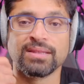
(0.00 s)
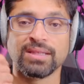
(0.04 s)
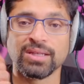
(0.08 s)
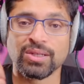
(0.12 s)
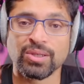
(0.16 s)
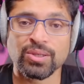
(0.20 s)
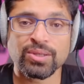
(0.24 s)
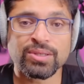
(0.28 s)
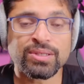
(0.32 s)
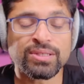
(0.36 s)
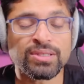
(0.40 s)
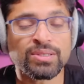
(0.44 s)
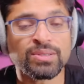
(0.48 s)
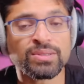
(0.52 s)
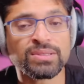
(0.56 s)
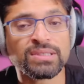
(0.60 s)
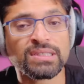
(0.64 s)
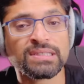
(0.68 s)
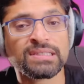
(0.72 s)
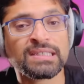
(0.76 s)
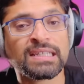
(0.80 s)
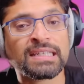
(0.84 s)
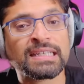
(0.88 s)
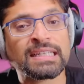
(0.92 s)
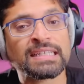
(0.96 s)
The good news
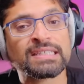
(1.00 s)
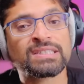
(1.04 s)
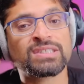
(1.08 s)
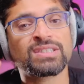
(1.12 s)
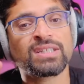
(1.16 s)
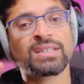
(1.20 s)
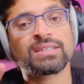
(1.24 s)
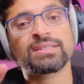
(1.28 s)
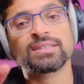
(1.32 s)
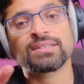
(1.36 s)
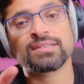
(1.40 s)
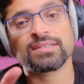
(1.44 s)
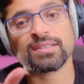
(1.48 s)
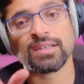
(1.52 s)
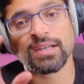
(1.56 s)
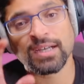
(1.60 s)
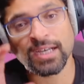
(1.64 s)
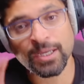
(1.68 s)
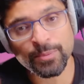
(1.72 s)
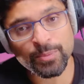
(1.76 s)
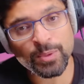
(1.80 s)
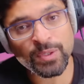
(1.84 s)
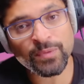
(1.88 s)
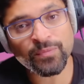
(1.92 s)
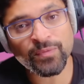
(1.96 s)
is that Next.js is a
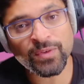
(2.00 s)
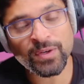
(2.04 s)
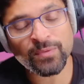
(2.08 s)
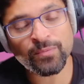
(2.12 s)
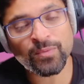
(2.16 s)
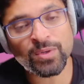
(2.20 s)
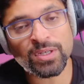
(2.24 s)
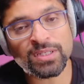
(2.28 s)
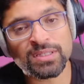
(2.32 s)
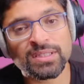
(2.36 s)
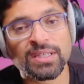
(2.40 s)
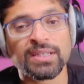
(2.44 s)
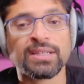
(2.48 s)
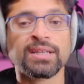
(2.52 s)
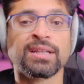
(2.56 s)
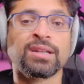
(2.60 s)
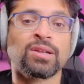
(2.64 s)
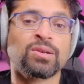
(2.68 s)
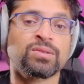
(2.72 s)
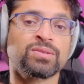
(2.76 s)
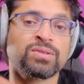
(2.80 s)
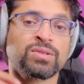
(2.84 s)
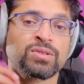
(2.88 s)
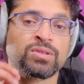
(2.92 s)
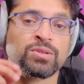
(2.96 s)
hybrid framework that
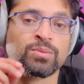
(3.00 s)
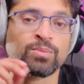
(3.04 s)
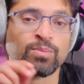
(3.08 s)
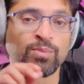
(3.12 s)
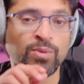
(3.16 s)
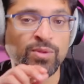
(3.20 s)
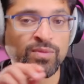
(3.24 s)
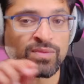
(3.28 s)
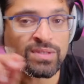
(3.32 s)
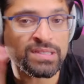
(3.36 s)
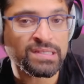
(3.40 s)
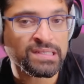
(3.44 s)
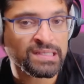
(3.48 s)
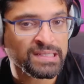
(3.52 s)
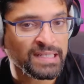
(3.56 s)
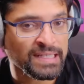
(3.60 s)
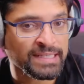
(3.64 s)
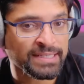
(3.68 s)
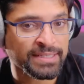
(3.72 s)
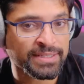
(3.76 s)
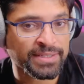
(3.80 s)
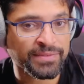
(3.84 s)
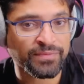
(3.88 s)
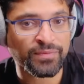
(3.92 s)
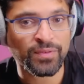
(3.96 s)
allows you to move the
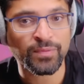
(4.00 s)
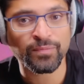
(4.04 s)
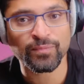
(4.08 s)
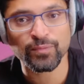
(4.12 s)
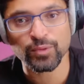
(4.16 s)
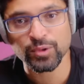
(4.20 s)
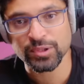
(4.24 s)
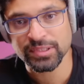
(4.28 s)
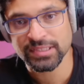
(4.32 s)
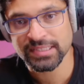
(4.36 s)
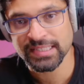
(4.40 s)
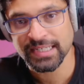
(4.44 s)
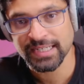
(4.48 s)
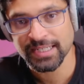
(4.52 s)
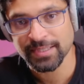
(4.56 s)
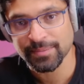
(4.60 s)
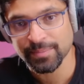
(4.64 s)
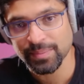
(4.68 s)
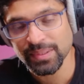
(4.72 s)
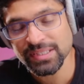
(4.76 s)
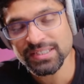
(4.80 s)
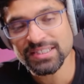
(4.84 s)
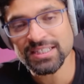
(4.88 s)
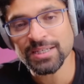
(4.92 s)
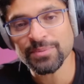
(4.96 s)
slider from full static
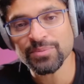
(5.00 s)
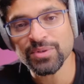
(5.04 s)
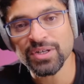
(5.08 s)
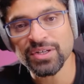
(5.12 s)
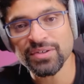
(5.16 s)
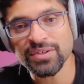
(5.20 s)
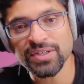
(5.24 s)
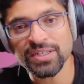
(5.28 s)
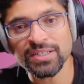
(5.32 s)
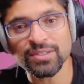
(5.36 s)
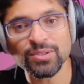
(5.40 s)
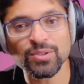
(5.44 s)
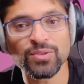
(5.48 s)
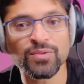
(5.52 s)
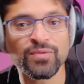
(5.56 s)
build time rendering